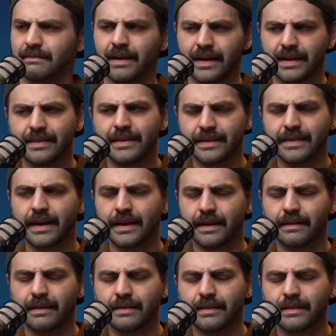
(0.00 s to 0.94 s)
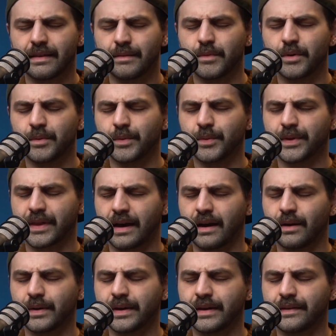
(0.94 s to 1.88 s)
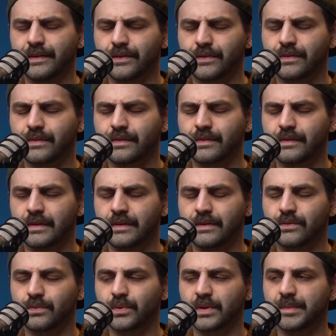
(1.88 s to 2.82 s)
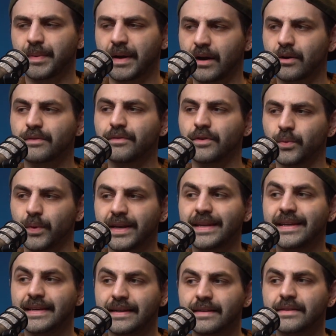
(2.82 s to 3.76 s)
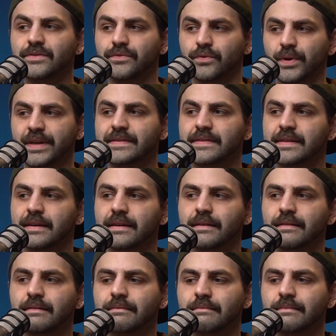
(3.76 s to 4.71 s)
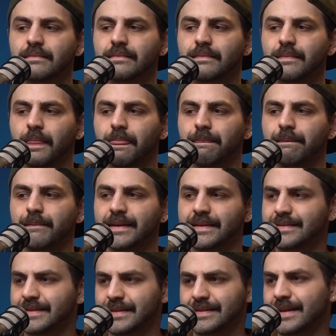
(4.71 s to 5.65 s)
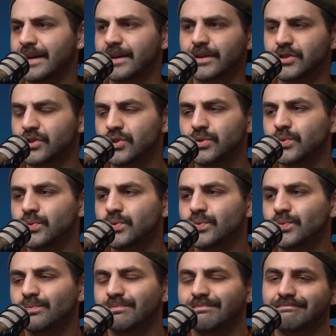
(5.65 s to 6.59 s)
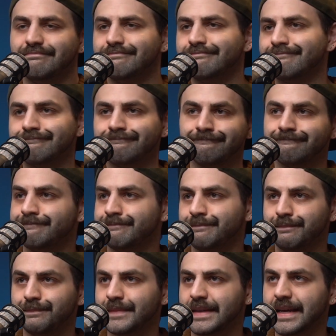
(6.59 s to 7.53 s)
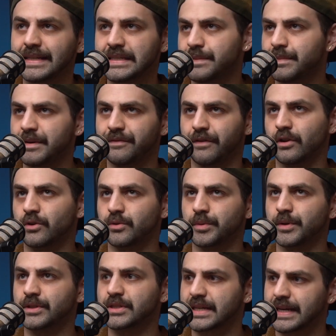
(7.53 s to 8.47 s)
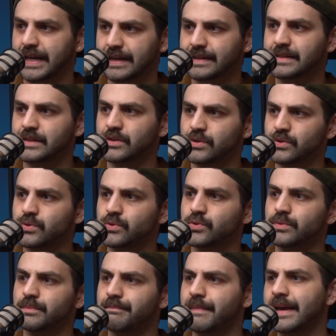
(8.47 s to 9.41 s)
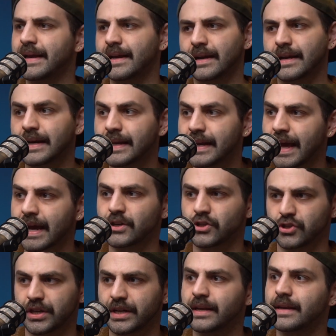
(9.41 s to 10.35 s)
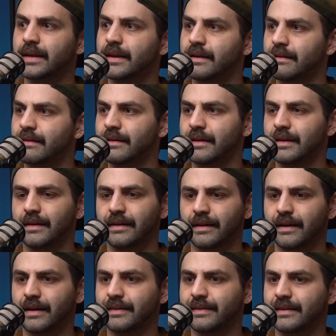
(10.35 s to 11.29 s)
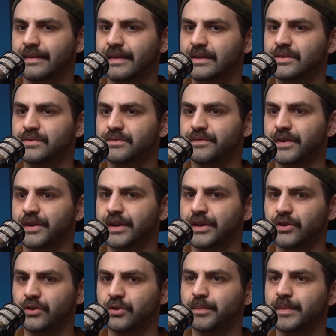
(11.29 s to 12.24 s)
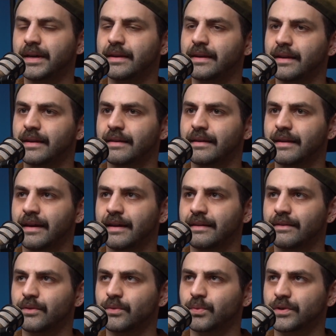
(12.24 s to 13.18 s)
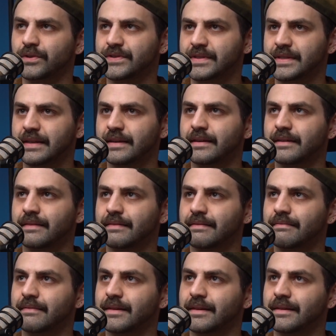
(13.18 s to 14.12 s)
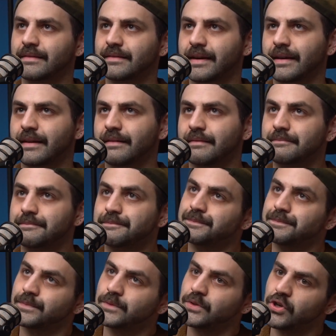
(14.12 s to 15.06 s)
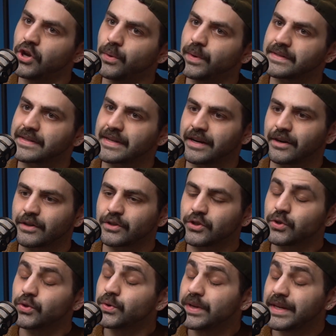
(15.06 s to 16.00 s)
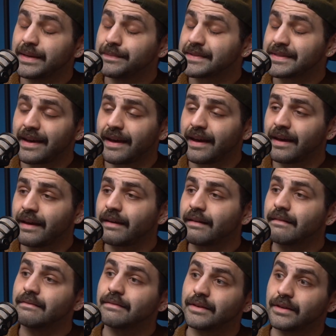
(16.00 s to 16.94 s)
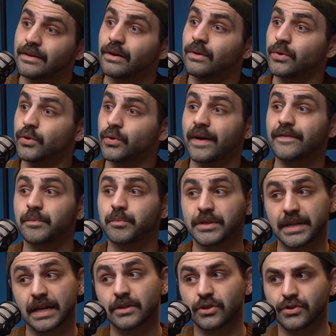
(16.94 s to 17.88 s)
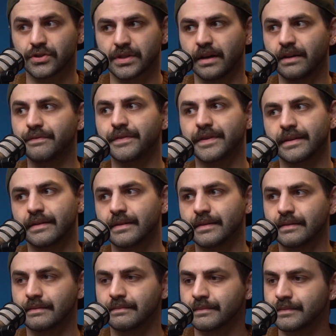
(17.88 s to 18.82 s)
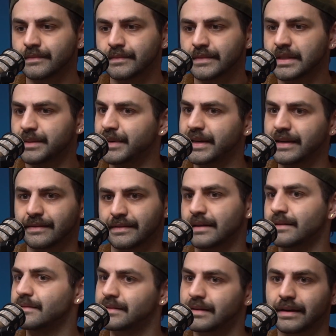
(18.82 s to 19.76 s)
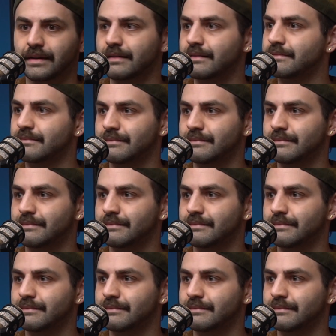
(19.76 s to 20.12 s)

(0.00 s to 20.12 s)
i think that i think that moment with howie is is really powerful when he is voicing his desire to get to be vulnerable to get to yeah. make a connection and i think that's very human and and we're seeing like noah's character who keeps saying you know you have to protect yourself and to me it sounds like